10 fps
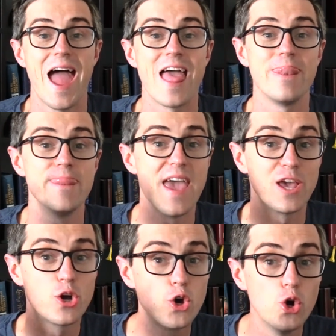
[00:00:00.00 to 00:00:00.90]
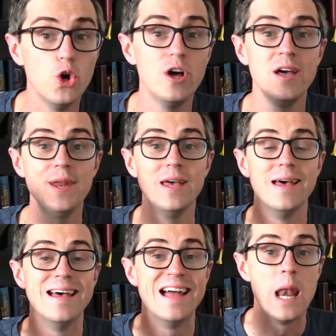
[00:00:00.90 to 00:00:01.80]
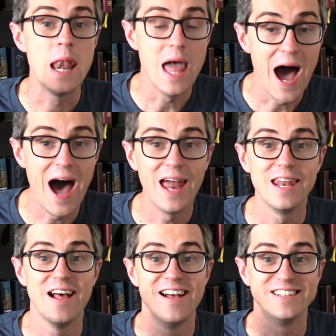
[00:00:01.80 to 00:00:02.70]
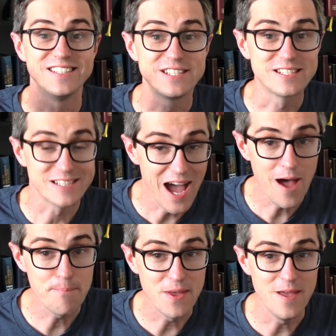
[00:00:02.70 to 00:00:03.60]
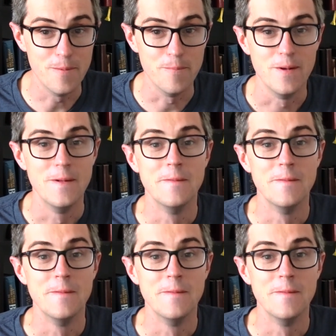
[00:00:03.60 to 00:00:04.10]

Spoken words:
and they could not stop him.